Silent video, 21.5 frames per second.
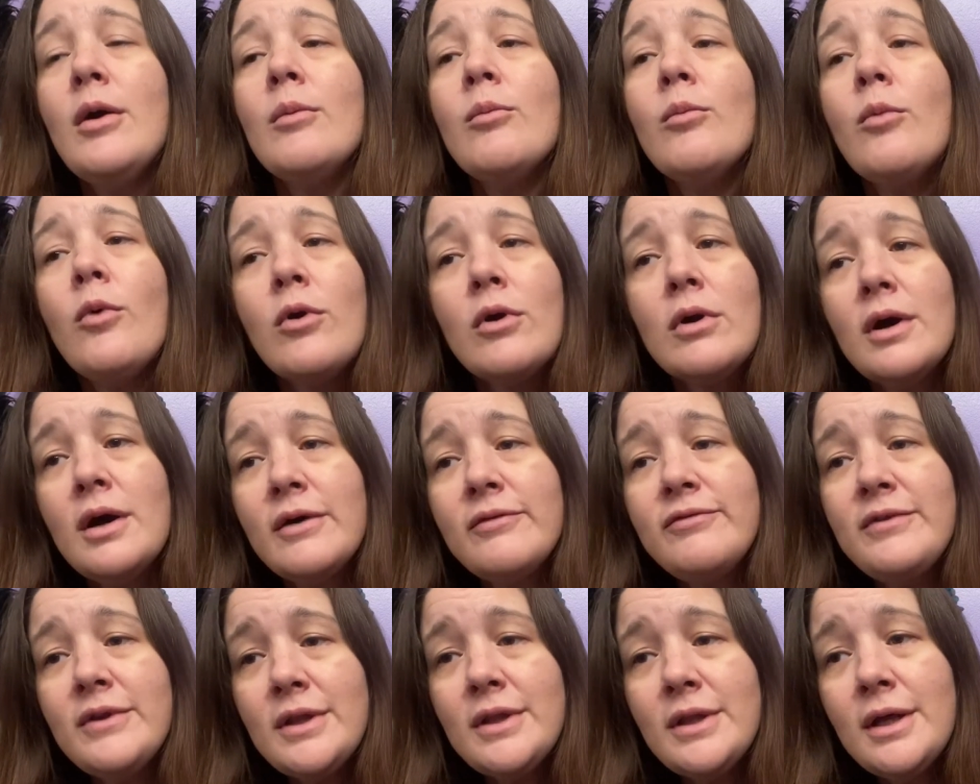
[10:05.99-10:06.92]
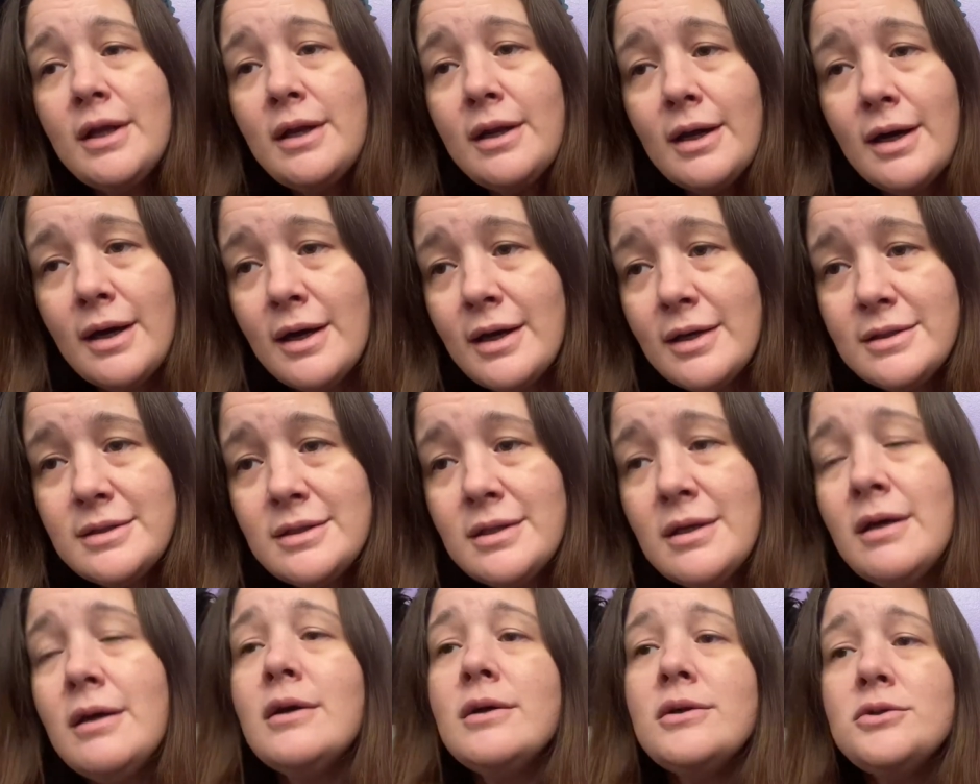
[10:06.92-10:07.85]
More often than not,
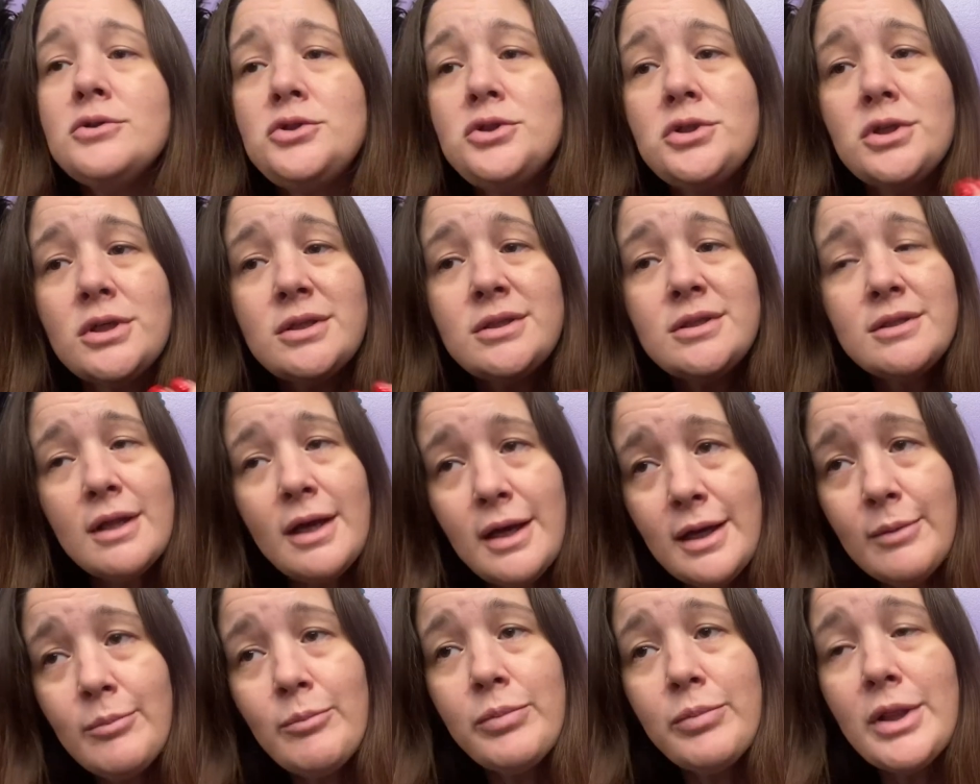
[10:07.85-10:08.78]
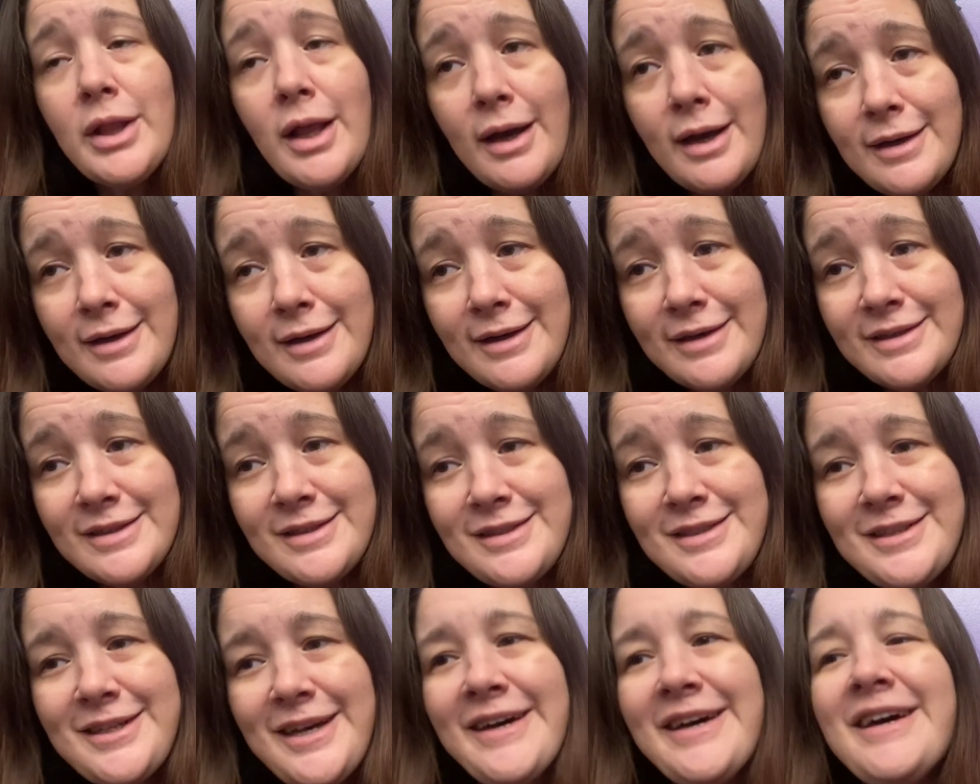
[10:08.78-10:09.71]
just like
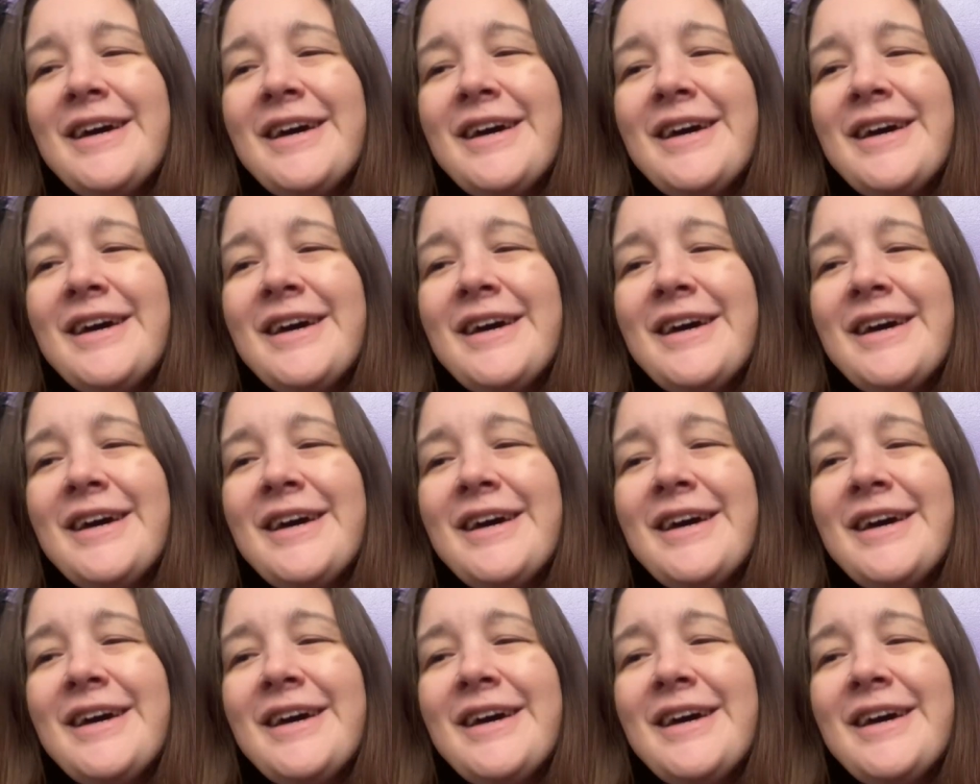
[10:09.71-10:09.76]
blindness,